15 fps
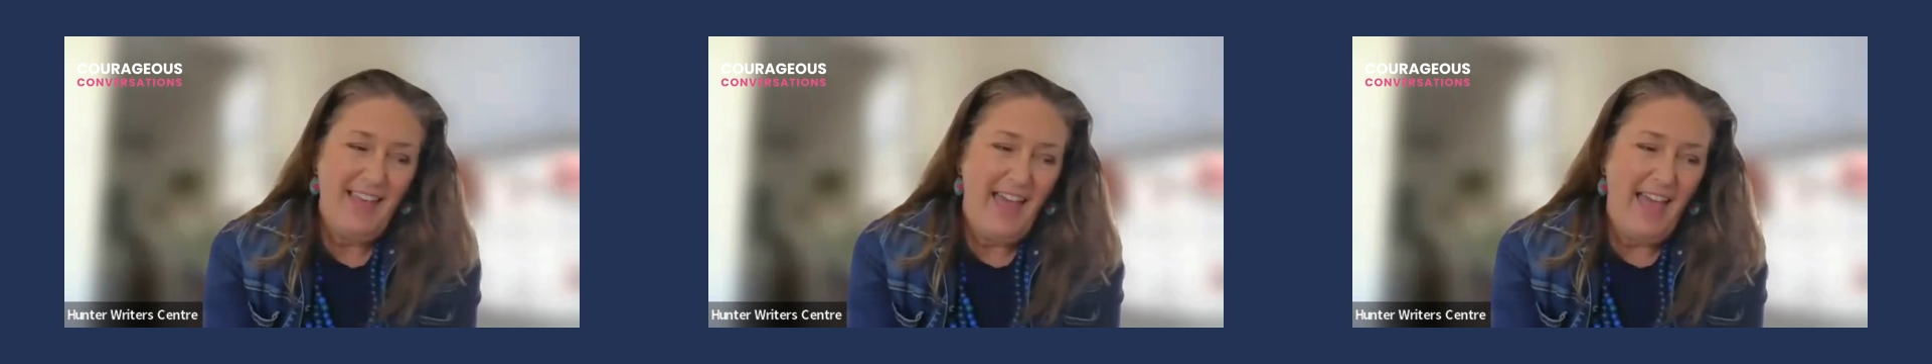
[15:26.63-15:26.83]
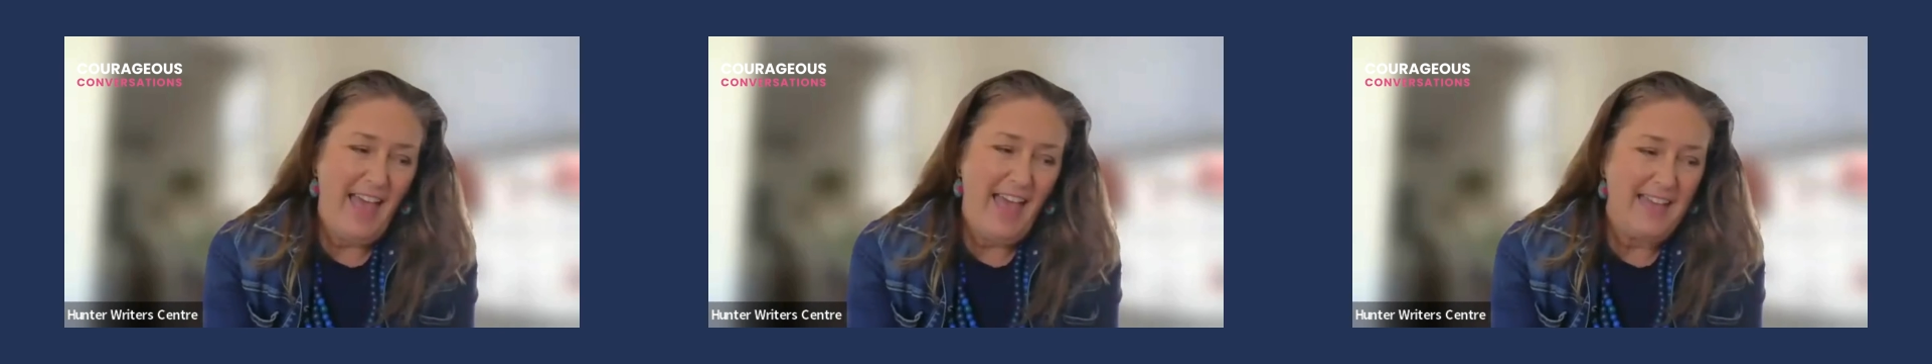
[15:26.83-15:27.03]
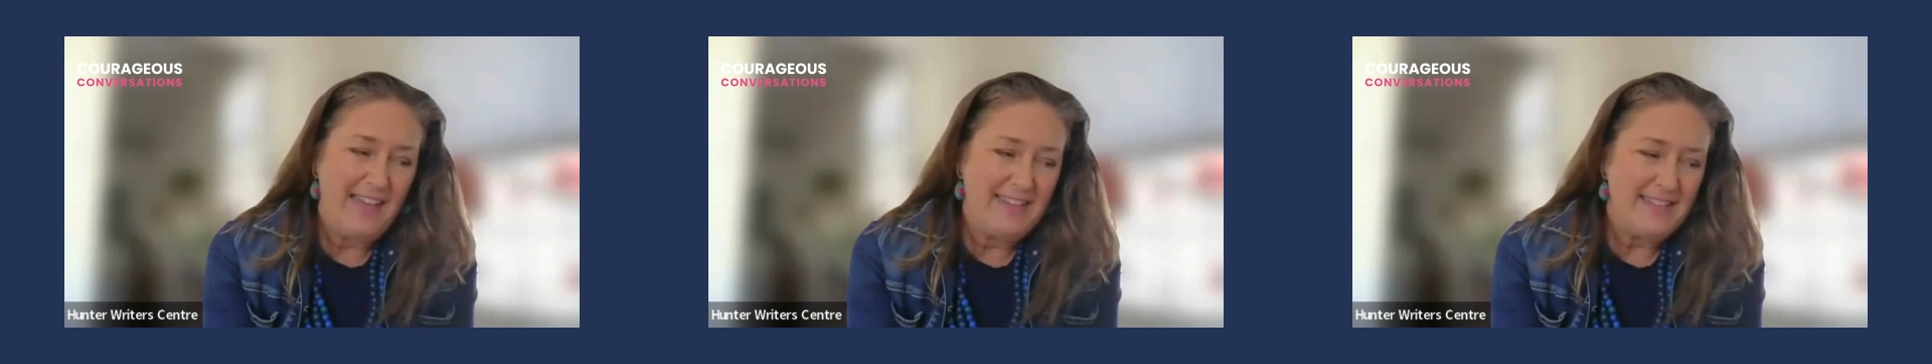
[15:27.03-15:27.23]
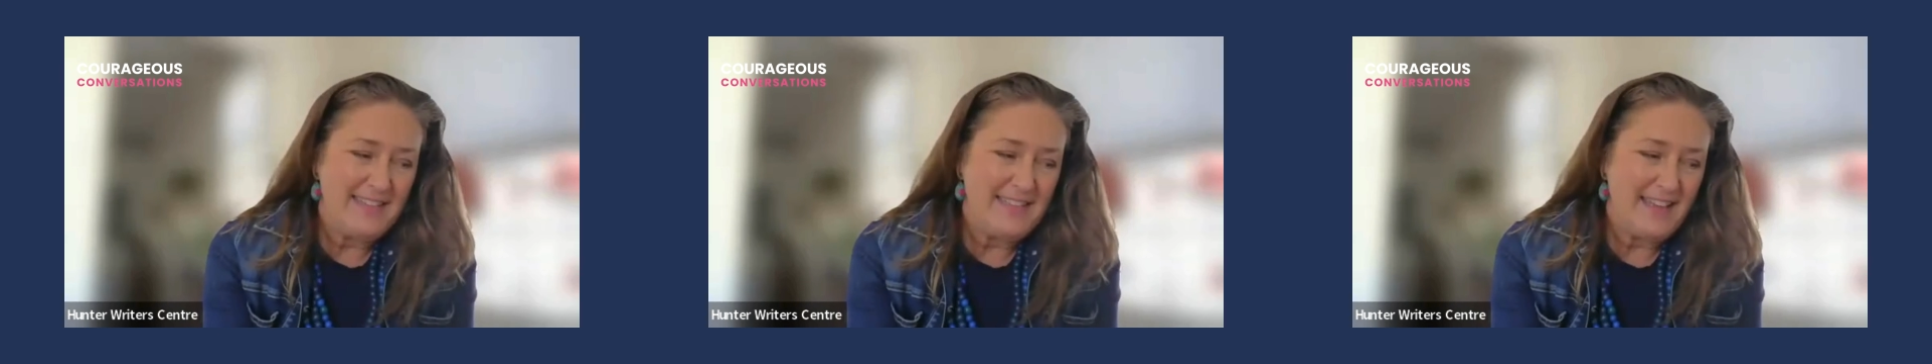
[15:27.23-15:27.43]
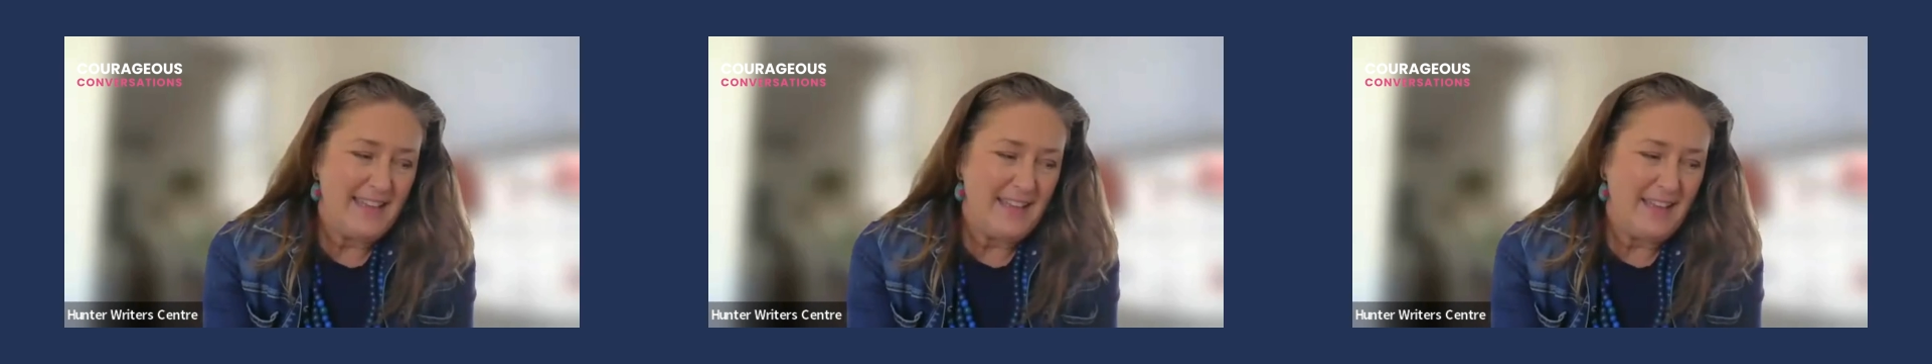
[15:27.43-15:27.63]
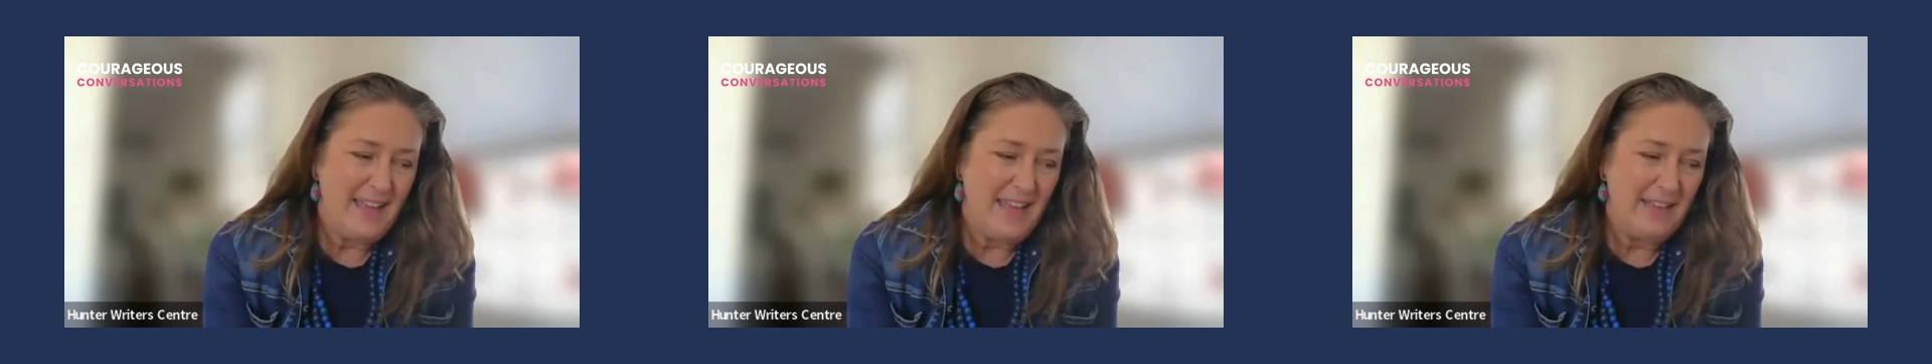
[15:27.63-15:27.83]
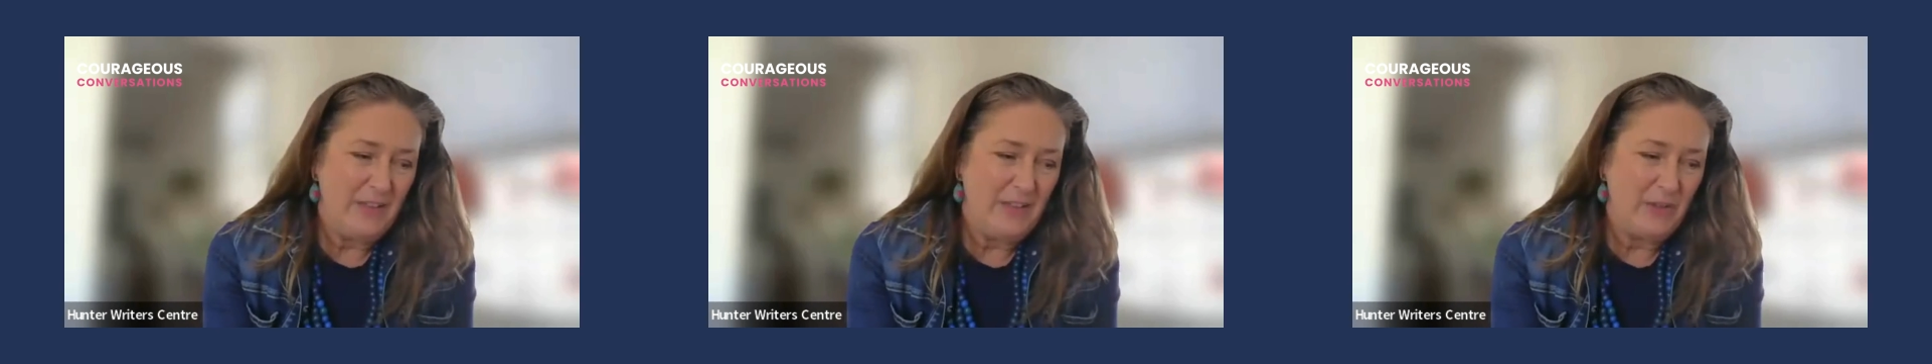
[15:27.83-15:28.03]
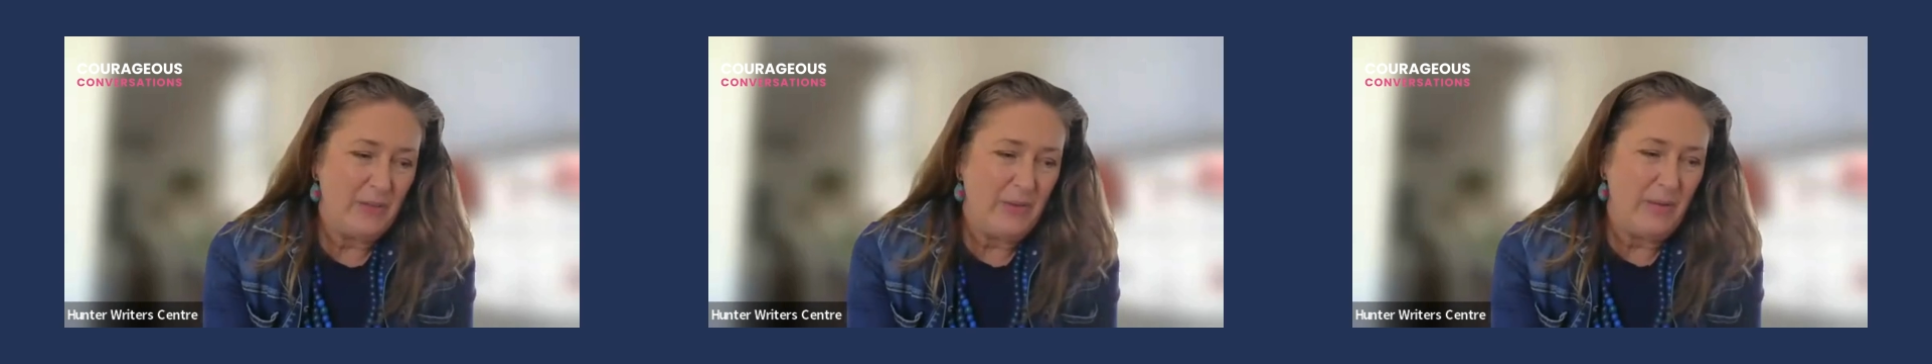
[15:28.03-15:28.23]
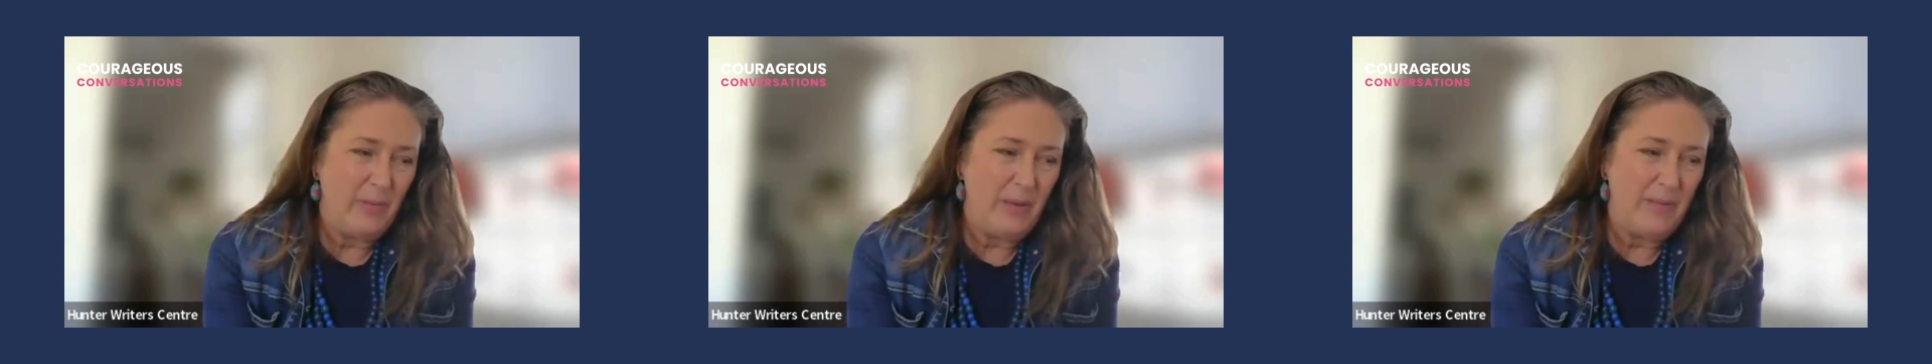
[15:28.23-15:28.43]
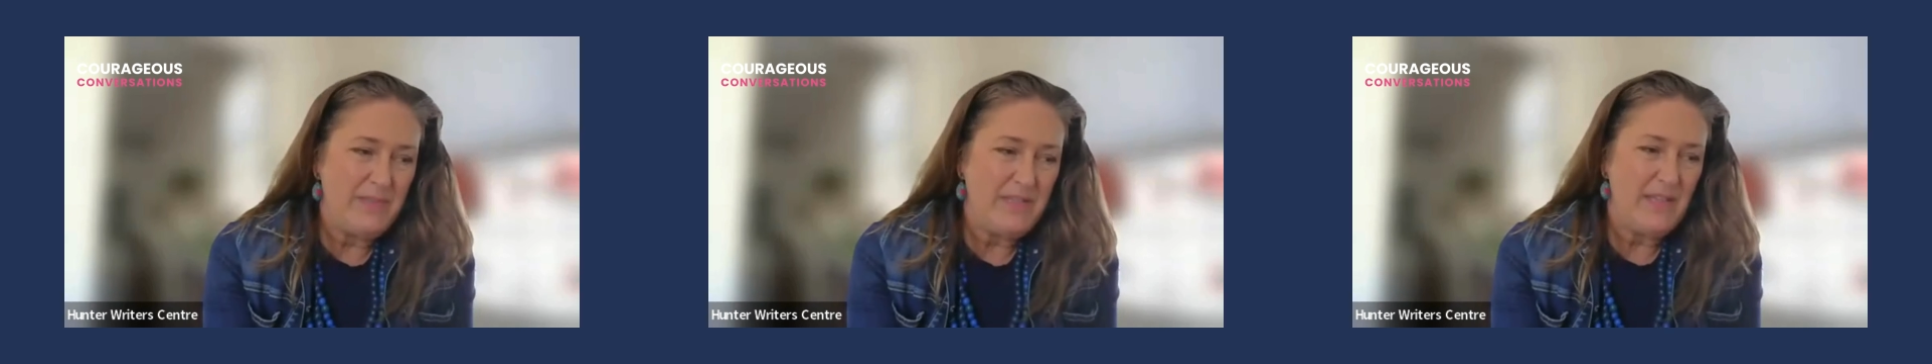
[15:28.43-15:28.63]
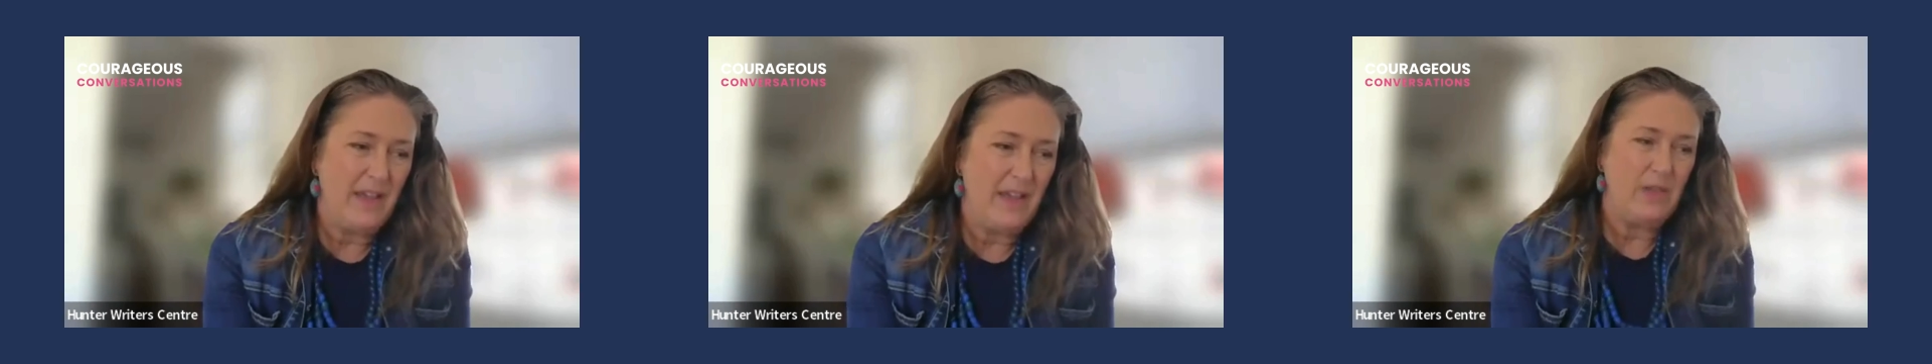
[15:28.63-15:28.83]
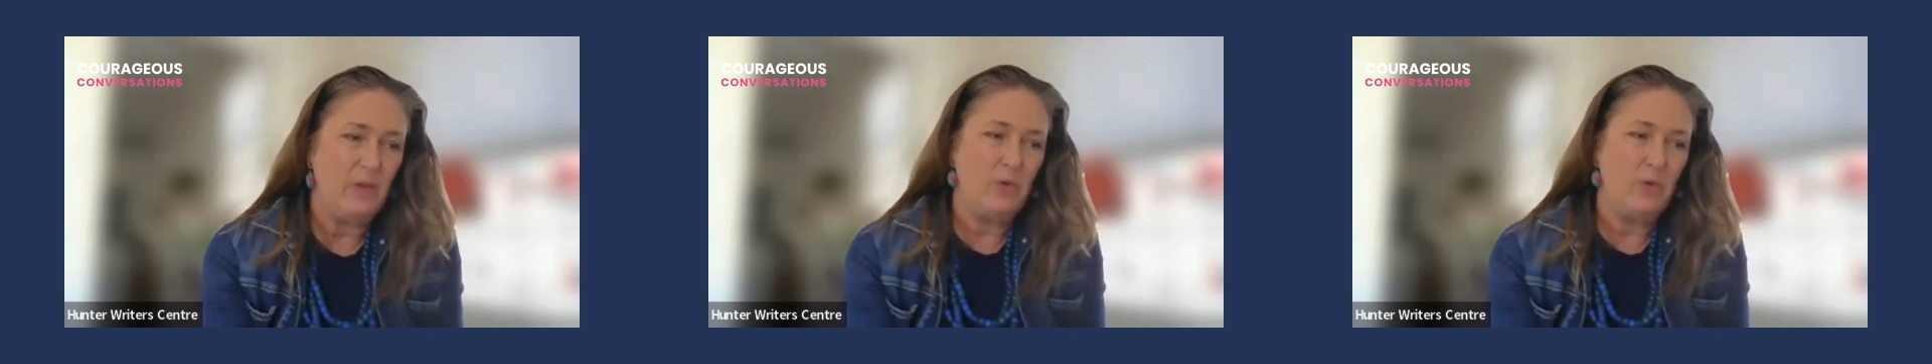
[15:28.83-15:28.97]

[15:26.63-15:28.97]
and go to our website,